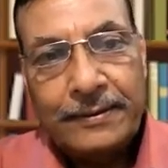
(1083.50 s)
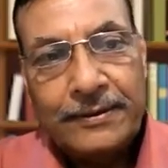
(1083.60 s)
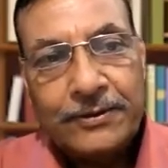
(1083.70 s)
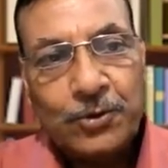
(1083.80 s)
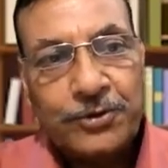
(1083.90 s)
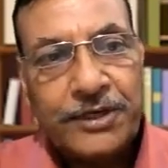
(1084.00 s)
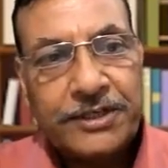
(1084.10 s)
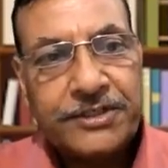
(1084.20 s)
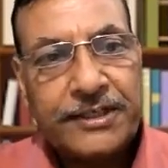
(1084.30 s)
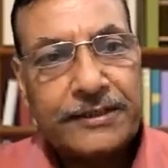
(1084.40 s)
So
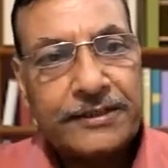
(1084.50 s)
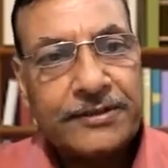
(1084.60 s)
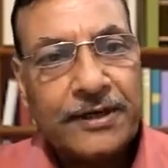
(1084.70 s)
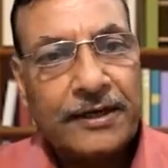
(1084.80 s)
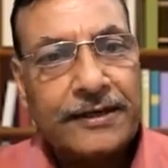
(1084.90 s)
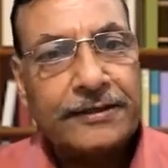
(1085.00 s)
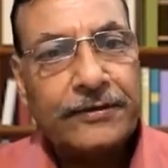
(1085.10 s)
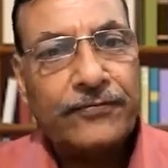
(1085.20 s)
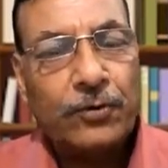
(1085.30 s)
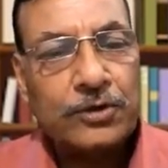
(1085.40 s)
testing the third and the
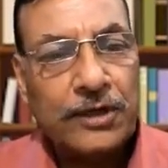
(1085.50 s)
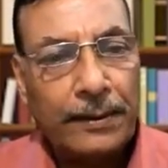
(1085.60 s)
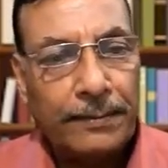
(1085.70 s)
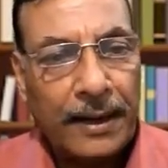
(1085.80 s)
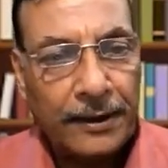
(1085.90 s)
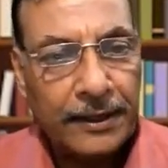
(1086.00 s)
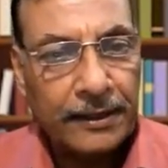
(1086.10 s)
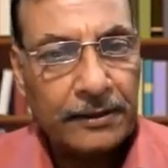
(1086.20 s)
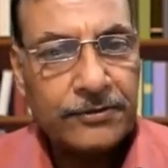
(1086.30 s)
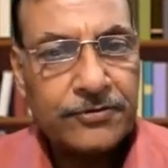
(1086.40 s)
fourth
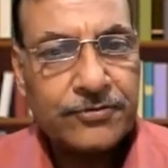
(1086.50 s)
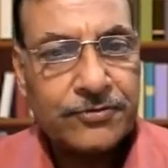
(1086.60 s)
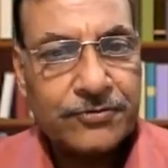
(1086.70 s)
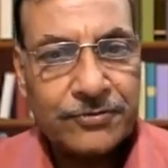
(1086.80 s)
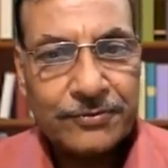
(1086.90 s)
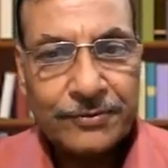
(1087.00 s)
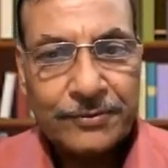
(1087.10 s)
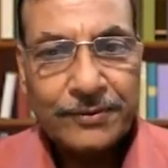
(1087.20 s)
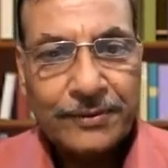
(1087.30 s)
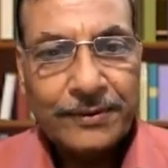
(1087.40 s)
lumbricals,
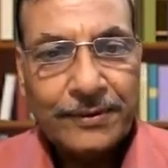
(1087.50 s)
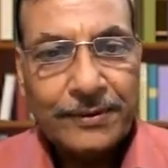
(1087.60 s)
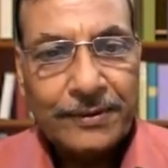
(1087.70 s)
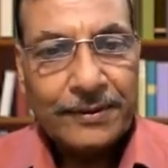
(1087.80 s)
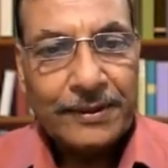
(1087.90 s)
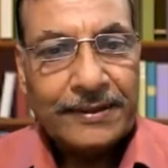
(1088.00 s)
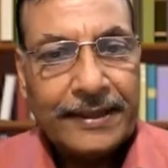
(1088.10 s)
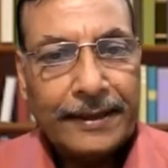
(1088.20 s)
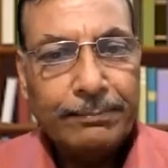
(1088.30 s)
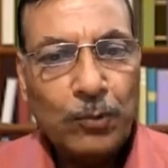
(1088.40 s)

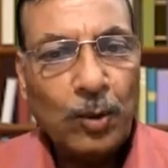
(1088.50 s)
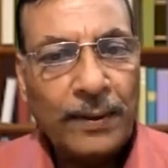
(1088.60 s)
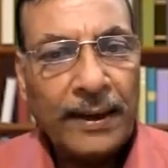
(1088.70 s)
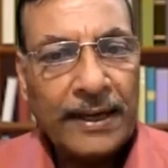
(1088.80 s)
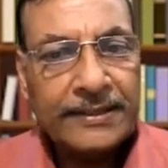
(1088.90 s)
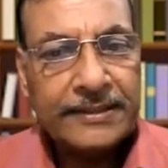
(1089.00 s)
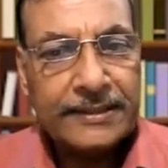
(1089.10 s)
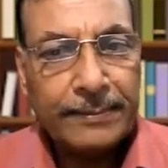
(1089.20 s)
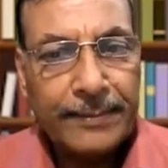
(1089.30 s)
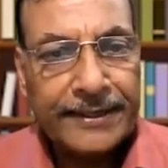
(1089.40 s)
immobilize
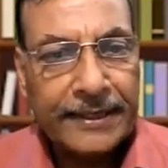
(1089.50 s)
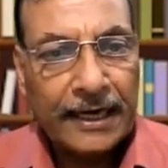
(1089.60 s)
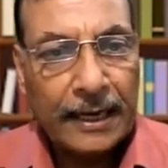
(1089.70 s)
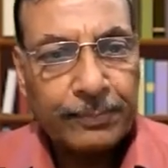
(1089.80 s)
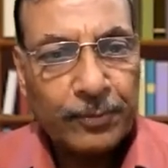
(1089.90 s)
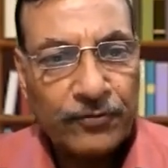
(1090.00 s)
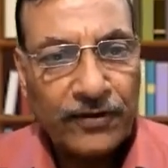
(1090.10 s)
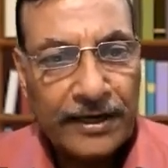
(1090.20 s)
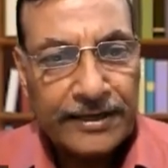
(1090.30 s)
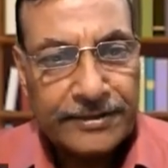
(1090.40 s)
the
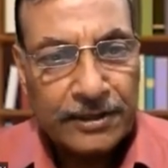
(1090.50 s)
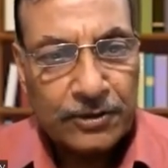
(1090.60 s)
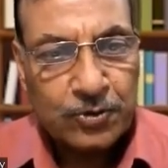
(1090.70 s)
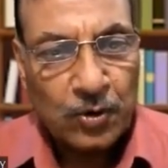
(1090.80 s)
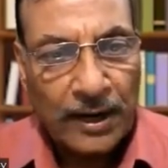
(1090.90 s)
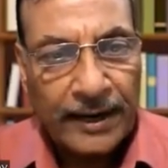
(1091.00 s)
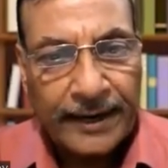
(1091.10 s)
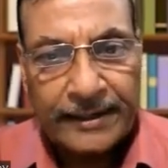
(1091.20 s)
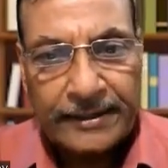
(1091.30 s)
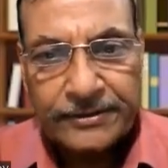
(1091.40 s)
metacarpophalangeal
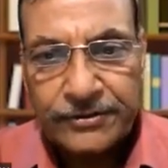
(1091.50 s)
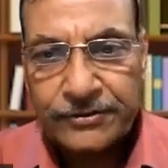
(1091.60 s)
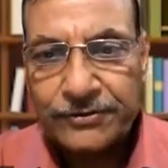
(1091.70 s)
joint